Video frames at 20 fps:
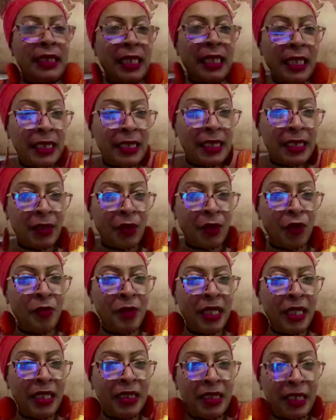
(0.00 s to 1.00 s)
Deeks,
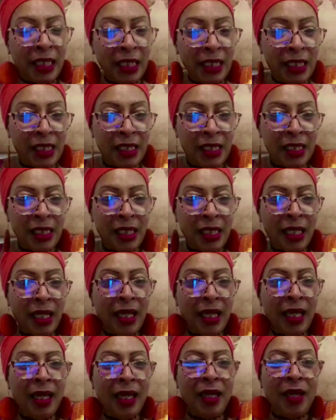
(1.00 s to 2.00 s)
old man Deeks,
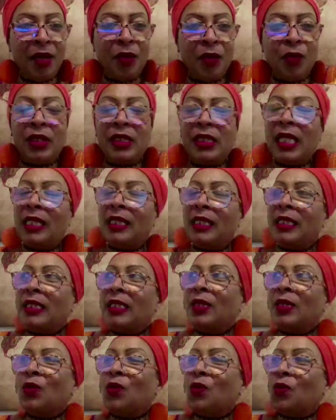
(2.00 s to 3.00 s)
was at
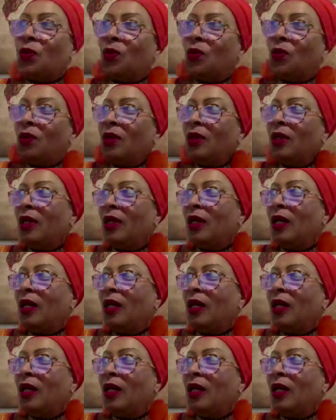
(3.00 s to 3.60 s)
the school.